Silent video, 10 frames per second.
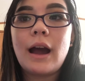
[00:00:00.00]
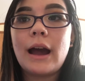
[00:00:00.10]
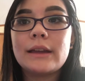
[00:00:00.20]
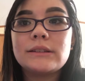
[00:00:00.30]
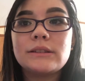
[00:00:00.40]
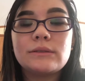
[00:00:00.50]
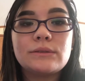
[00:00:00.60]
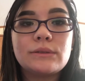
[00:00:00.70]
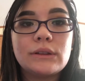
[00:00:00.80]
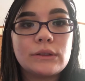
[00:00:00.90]
I
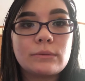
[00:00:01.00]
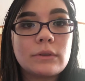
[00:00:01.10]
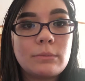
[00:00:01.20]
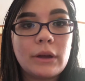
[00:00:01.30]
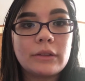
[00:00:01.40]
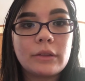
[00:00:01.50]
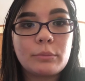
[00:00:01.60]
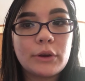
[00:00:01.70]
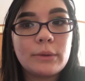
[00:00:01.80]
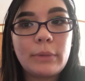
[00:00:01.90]
do the 3-month
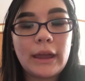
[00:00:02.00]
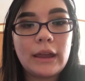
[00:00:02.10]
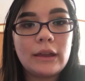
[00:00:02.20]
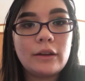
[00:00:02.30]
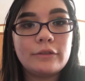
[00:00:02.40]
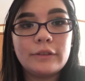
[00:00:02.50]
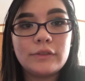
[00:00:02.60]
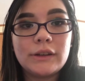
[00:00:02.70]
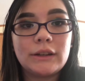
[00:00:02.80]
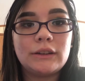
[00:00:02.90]
prepay of
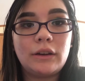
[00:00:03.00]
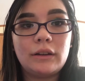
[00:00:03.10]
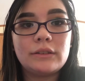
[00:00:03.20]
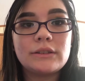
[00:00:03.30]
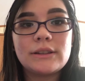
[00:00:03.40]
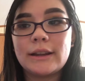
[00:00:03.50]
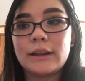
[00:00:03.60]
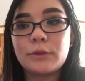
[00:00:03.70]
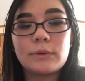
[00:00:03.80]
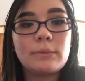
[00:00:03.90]
$59, and I
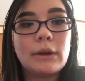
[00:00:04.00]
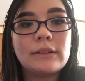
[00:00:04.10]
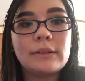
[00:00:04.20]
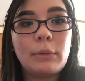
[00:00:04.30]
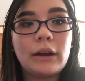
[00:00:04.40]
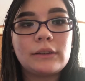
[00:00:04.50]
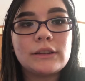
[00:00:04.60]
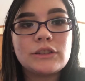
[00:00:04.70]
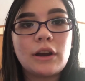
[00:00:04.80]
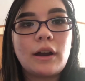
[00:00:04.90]
get 3 months of
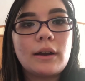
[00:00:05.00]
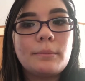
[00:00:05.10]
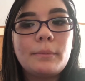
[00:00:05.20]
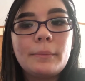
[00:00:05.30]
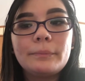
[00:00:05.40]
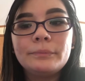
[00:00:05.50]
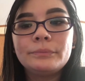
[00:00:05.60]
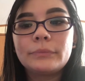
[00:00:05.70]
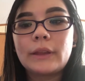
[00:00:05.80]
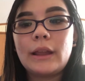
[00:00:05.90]
Boxycharm.
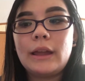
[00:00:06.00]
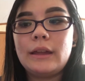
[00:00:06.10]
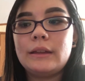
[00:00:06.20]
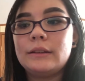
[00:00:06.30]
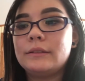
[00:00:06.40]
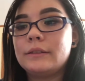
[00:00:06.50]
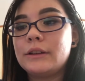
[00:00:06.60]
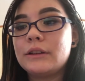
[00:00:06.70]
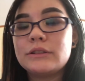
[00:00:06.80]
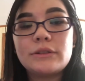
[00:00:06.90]
And
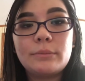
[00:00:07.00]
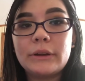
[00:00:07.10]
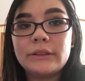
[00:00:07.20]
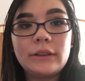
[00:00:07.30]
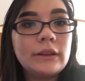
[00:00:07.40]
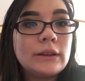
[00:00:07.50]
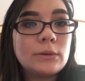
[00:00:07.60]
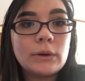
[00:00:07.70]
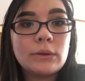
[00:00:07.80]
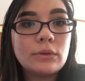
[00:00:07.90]
you can do it monthly,
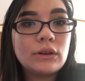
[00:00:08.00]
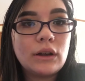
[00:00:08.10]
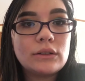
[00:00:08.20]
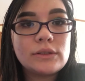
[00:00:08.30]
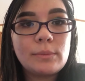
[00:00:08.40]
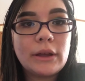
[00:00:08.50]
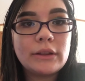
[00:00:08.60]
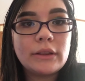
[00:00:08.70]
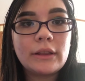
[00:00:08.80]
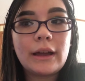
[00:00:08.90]
$21 a
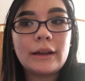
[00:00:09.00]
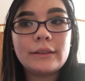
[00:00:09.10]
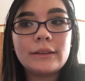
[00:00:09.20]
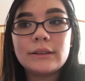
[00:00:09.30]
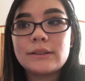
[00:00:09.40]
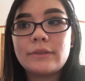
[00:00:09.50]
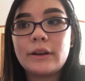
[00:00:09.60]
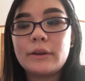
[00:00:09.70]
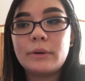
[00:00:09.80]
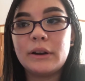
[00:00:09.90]
month. I think it's
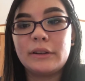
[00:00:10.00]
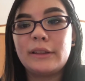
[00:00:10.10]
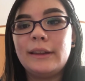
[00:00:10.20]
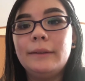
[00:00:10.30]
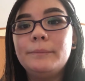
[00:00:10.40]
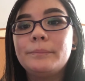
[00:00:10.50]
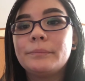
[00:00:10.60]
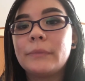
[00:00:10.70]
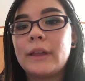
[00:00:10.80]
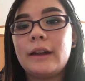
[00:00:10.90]
very worth it.
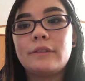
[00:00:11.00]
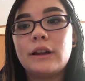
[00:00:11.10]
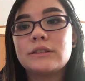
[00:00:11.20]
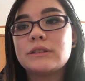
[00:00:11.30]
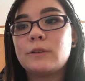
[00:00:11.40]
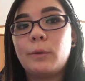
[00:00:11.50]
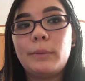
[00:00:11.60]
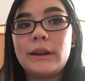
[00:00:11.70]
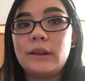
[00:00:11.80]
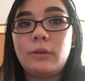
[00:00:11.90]
I've gotten so
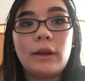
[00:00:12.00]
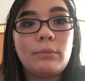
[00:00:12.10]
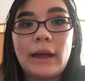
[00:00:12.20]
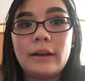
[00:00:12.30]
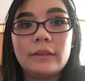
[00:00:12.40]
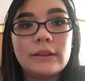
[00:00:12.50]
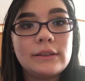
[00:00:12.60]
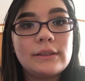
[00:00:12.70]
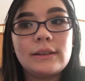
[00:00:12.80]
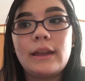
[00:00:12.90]
many great
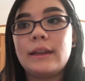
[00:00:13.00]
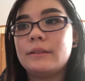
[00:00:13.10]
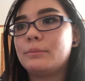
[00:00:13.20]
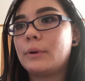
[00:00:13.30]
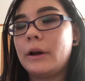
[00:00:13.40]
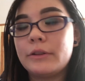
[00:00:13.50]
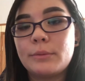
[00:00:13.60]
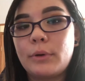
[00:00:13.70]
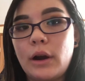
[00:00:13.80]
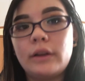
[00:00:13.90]
palettes and other
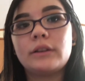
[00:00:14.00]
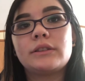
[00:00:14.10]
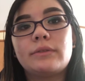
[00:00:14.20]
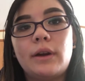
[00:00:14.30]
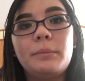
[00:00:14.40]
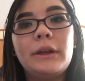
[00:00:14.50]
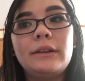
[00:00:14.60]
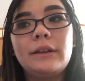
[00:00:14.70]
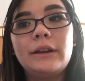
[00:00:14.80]
products from it.